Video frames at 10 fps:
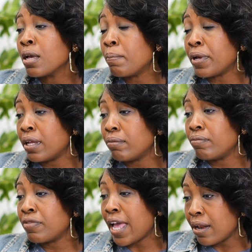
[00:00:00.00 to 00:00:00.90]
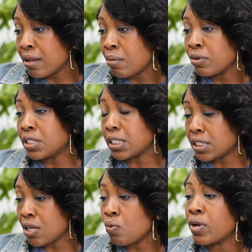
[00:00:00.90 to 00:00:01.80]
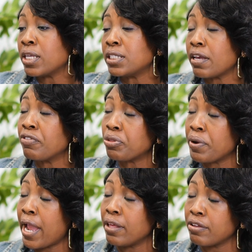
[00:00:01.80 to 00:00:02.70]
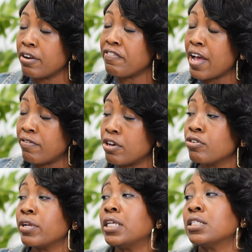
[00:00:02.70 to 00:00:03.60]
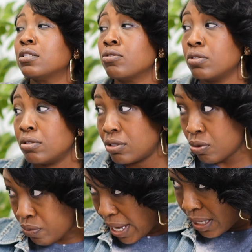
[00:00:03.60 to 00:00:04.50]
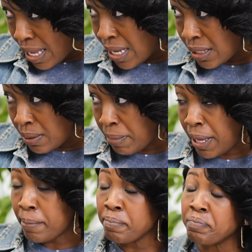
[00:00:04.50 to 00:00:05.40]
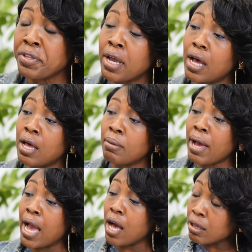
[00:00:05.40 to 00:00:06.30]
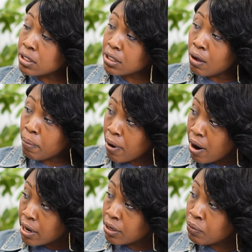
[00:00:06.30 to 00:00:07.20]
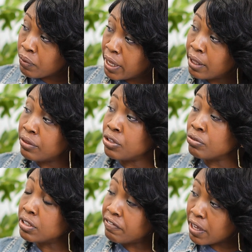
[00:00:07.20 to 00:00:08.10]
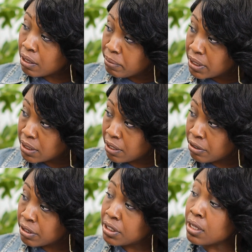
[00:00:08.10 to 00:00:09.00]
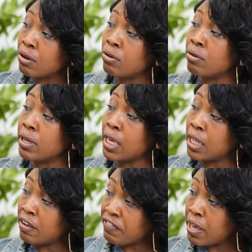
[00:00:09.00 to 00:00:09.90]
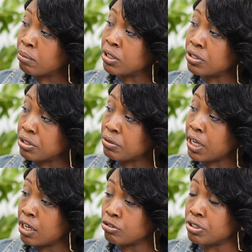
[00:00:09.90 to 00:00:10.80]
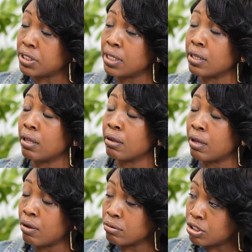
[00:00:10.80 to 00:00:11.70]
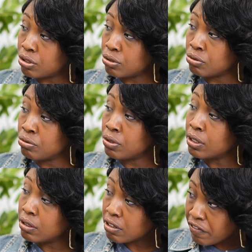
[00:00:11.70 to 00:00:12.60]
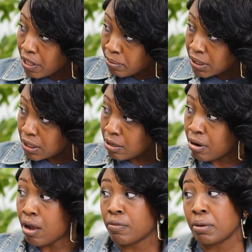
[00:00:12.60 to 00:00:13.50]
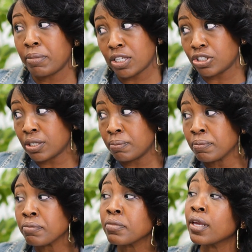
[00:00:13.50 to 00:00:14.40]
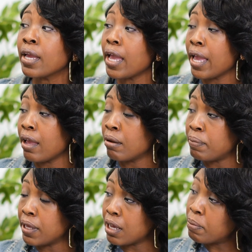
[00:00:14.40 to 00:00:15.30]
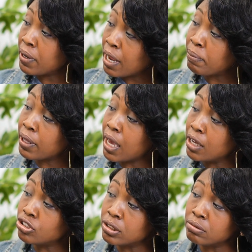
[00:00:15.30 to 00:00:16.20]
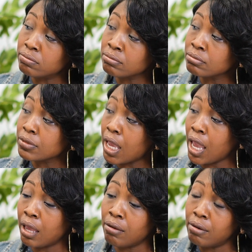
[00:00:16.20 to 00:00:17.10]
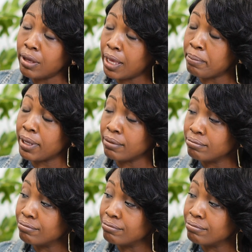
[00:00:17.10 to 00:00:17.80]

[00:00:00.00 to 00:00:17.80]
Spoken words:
But that number, 601-738-3500, is the direct line to me. I also partner with Youth Development Center, so any family or student interested can go to Youth Development Center on the Mission and pick up an application, and you'll get me.